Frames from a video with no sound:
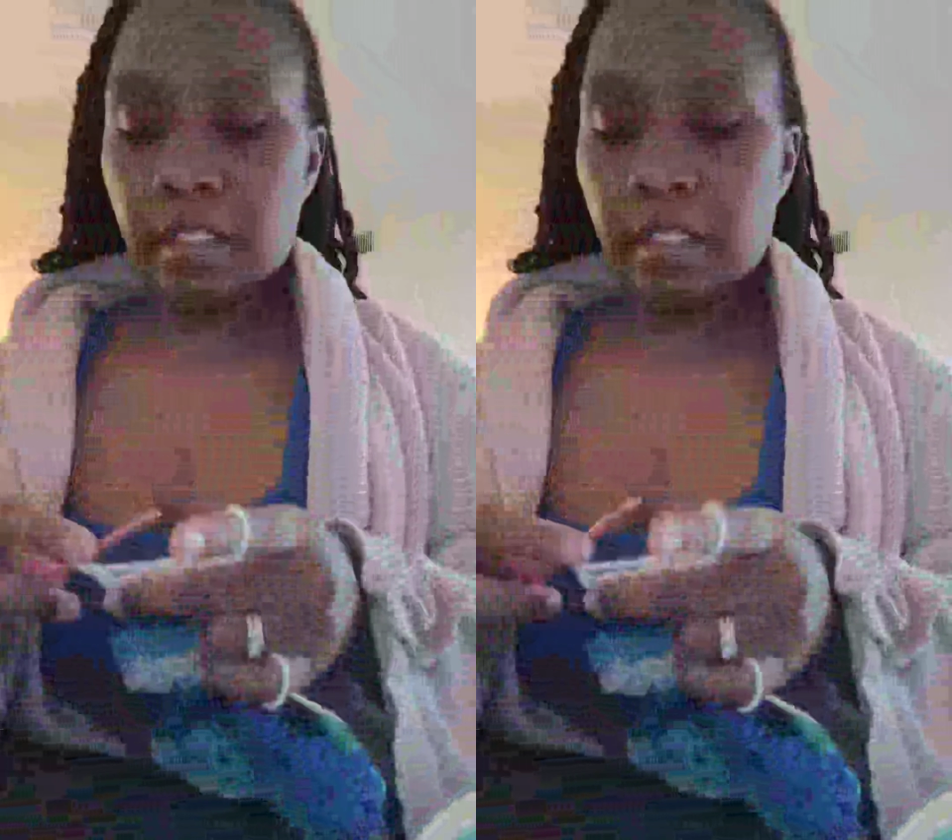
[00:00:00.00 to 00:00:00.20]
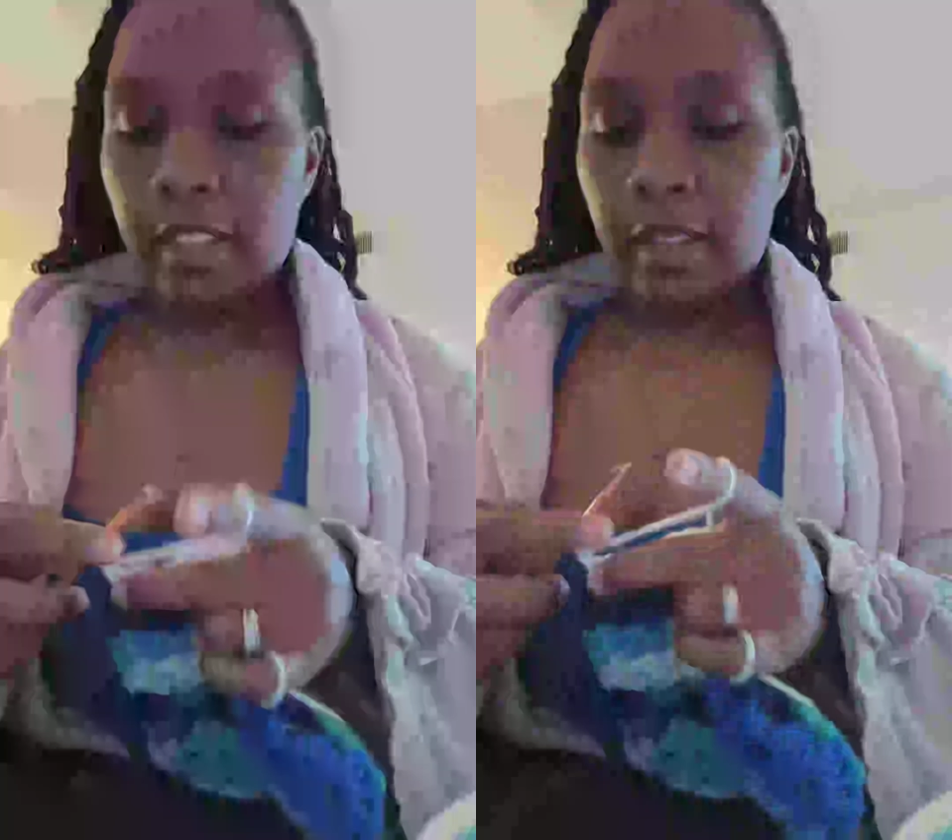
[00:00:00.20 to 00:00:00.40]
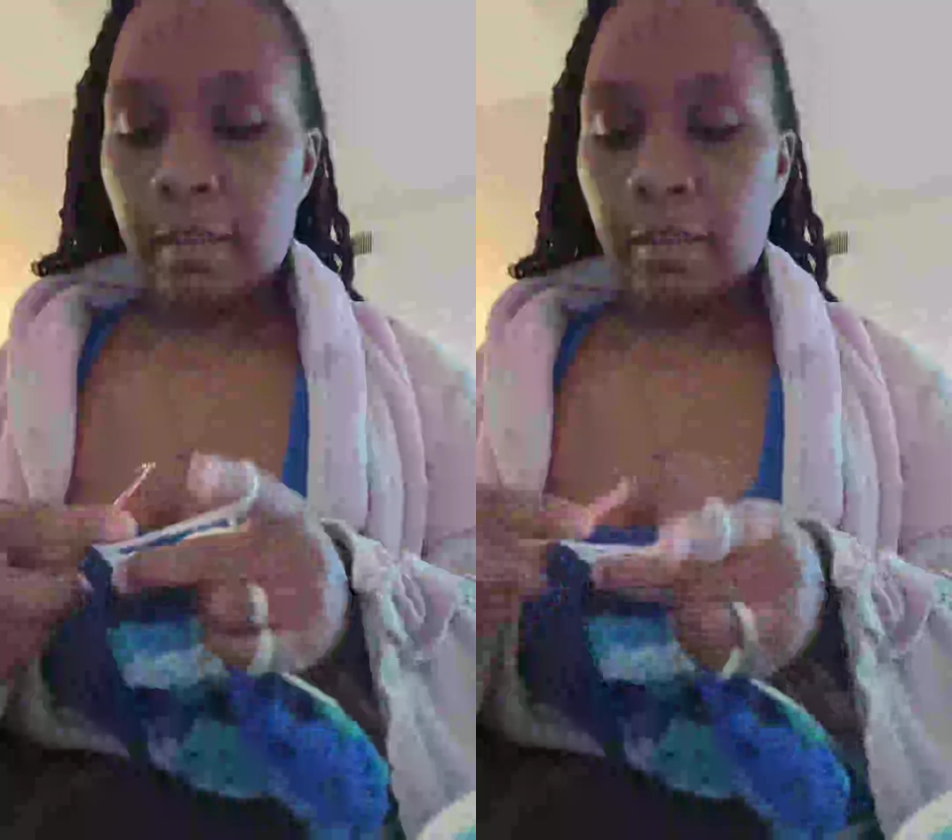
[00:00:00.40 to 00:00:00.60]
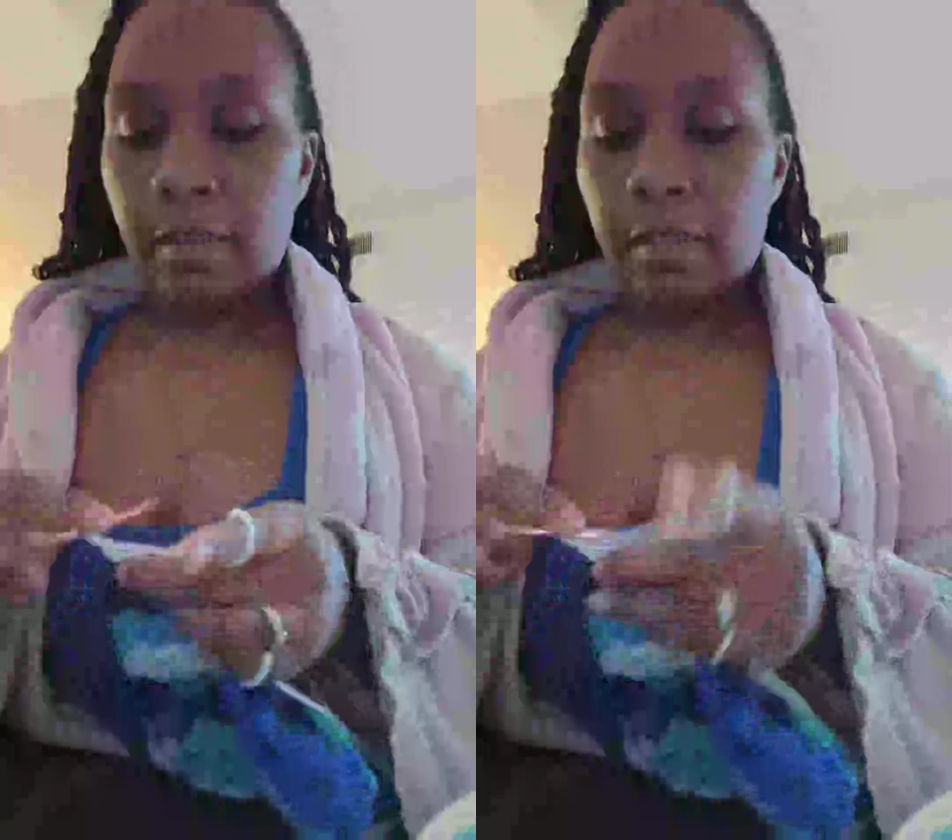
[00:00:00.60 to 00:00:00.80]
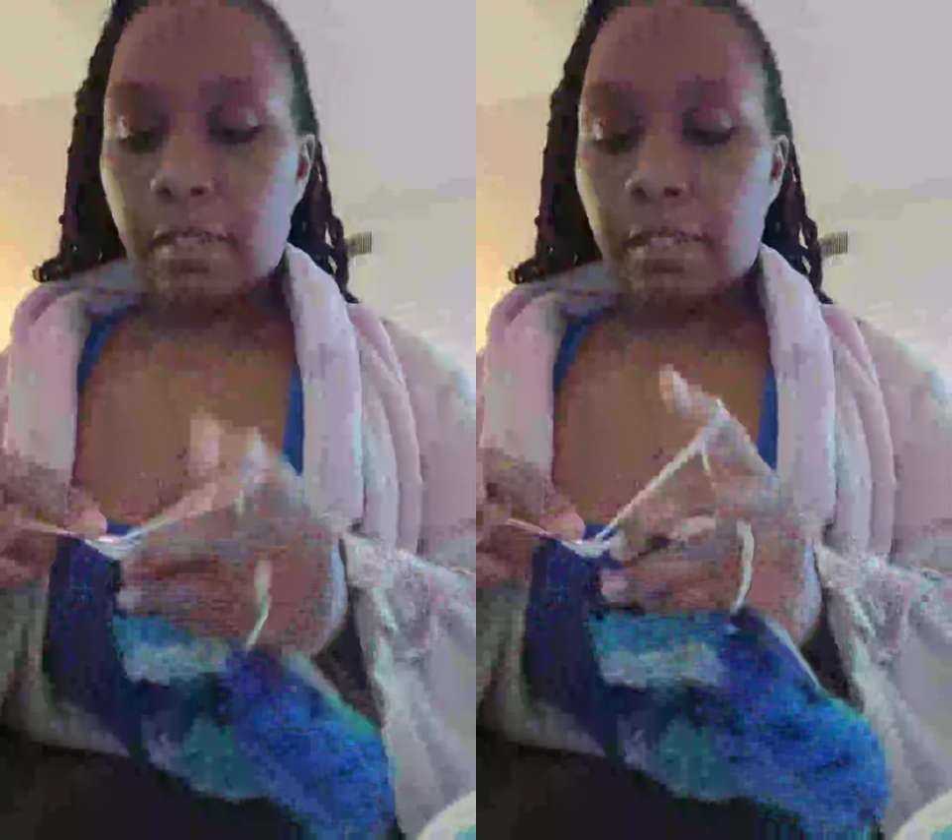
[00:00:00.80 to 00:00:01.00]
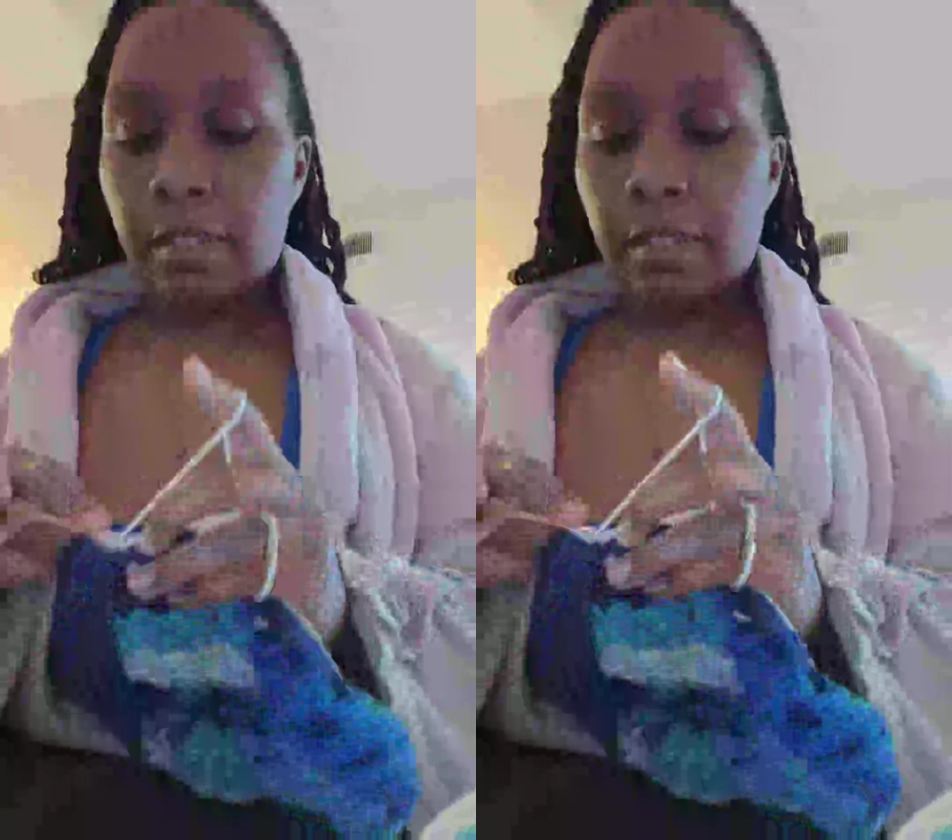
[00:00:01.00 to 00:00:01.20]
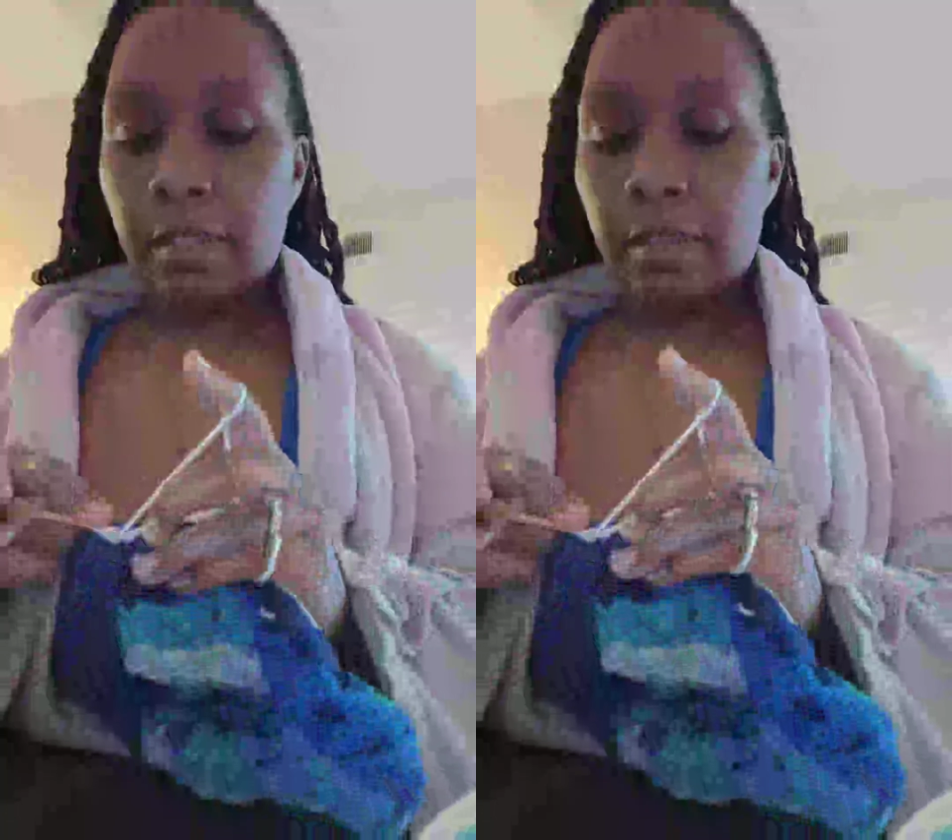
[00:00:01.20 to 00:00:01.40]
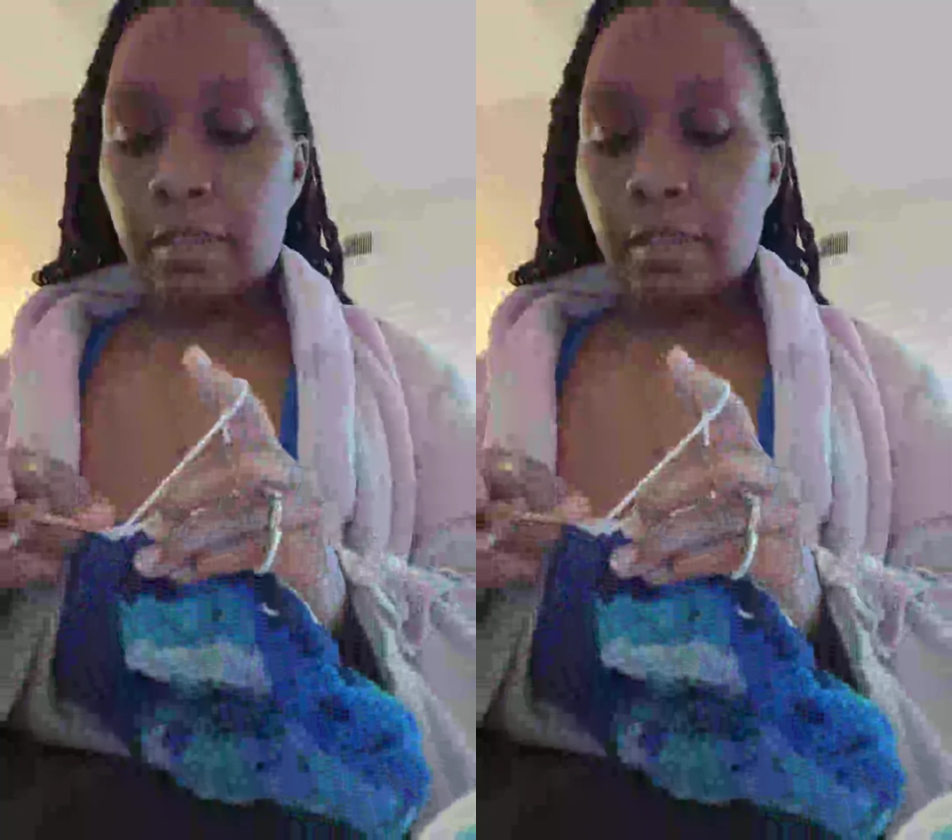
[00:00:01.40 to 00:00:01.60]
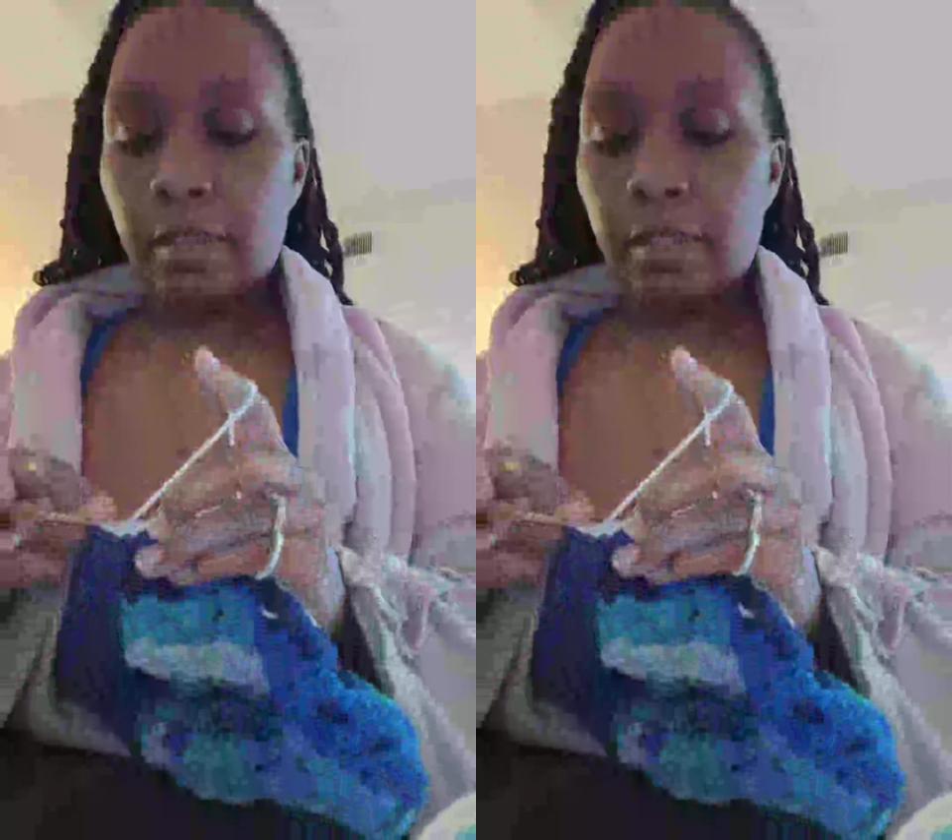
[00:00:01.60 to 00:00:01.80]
and then I'm going to